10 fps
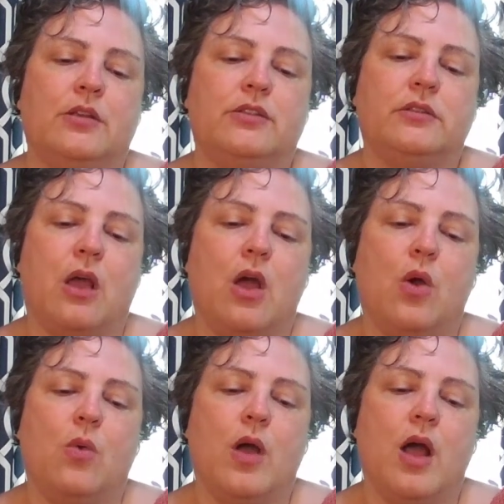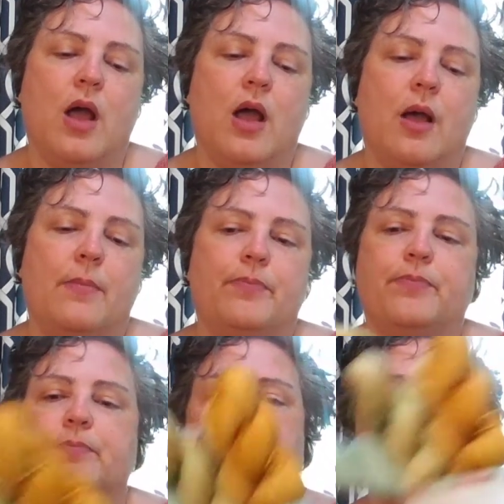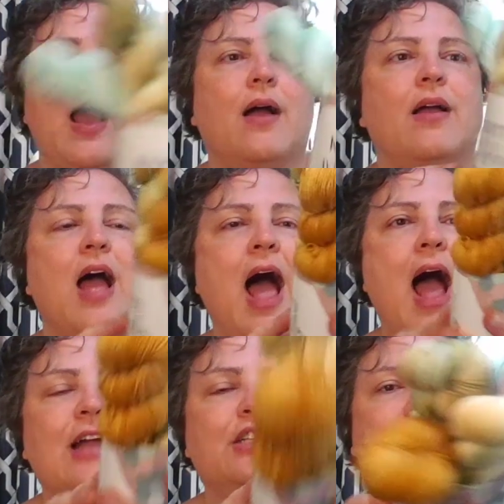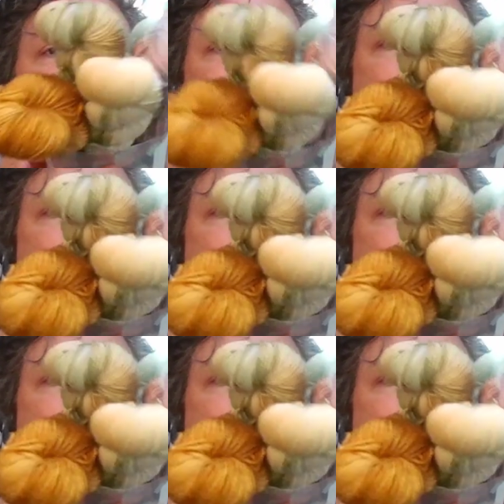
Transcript: So, um, yeah, I just thought